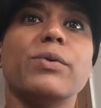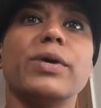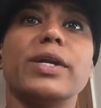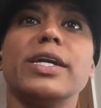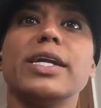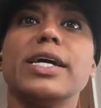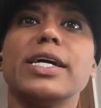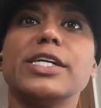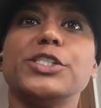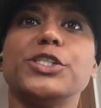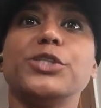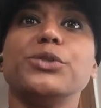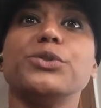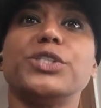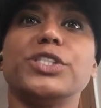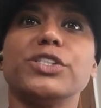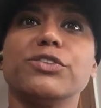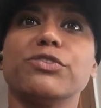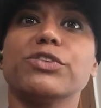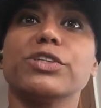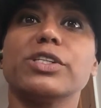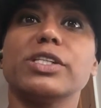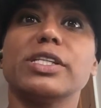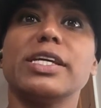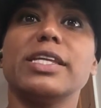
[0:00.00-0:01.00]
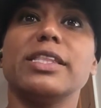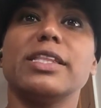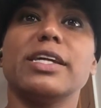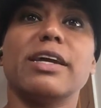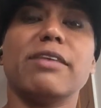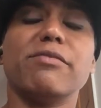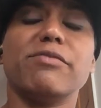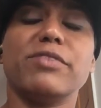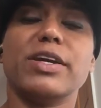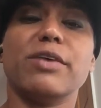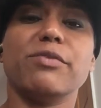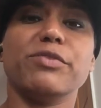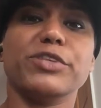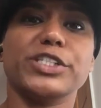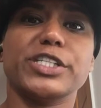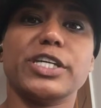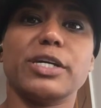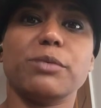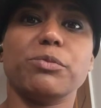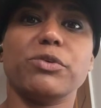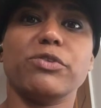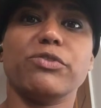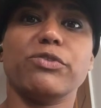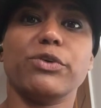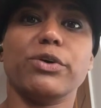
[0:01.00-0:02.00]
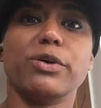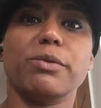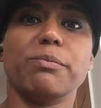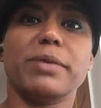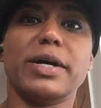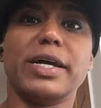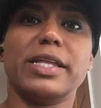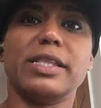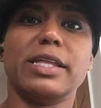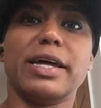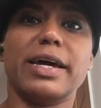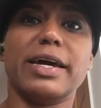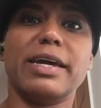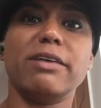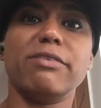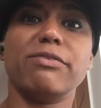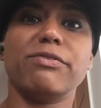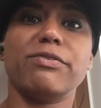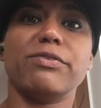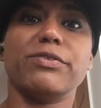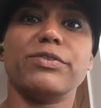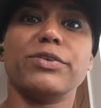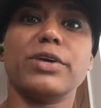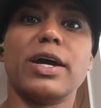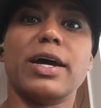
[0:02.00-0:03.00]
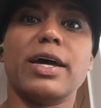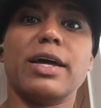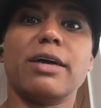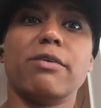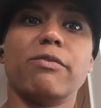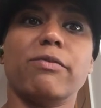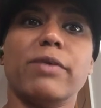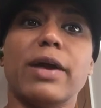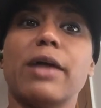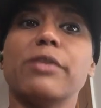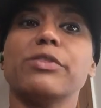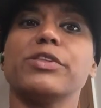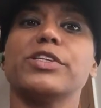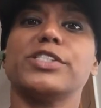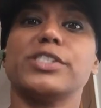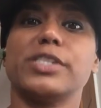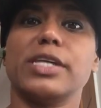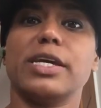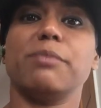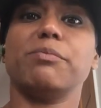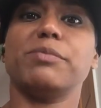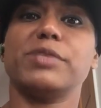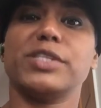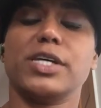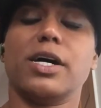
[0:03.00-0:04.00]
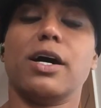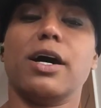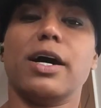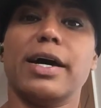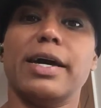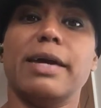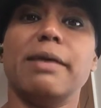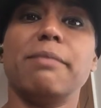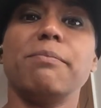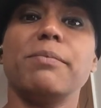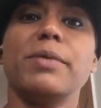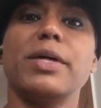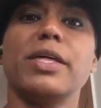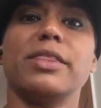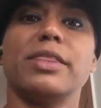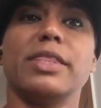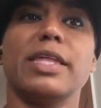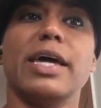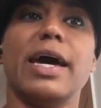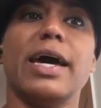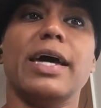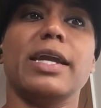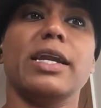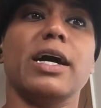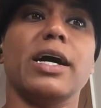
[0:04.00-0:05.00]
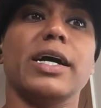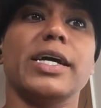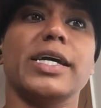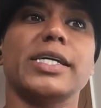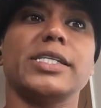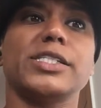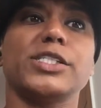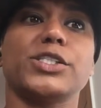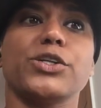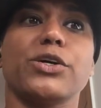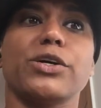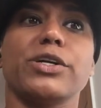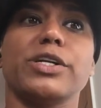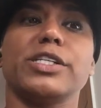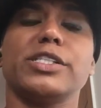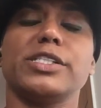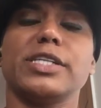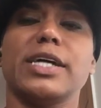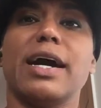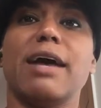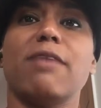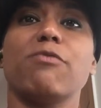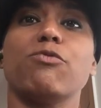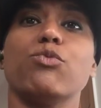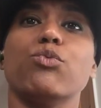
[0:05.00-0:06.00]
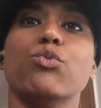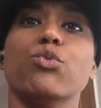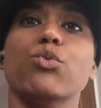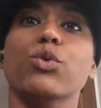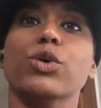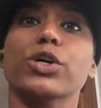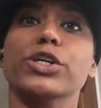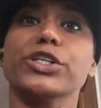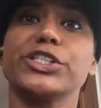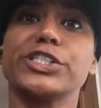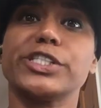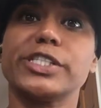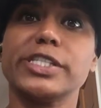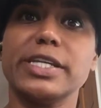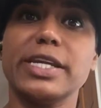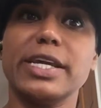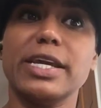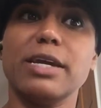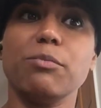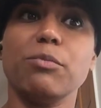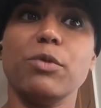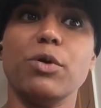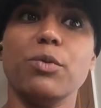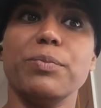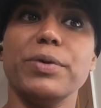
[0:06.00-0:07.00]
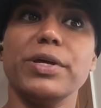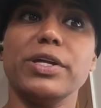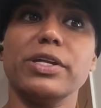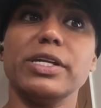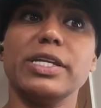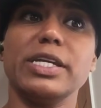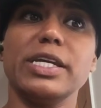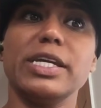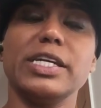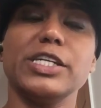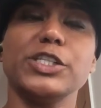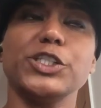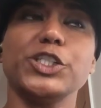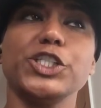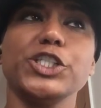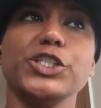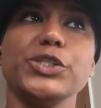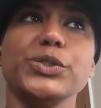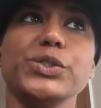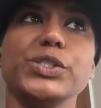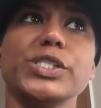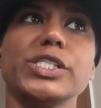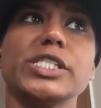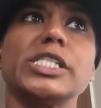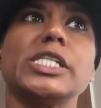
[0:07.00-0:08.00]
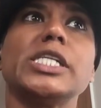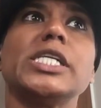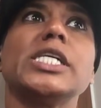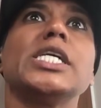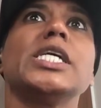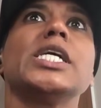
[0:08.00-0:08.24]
did I do differently that I've never done before in my life? Around the same time that I started to have worsening mobility issues,